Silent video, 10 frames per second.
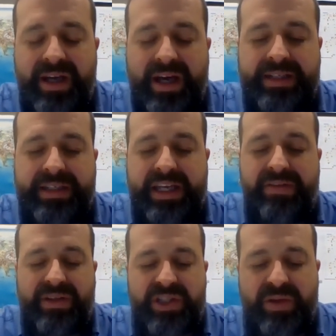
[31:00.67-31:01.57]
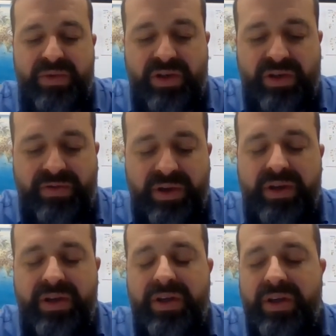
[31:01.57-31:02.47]
and giving some sort of
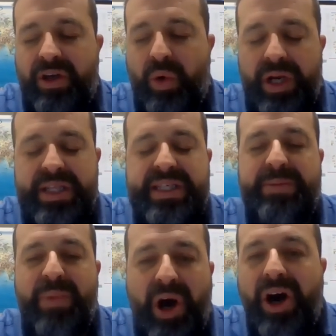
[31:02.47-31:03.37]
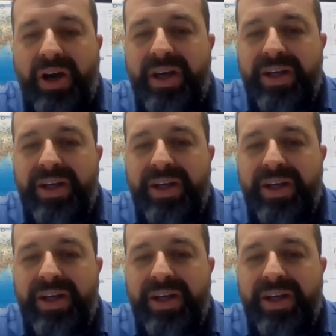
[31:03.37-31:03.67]
quality mark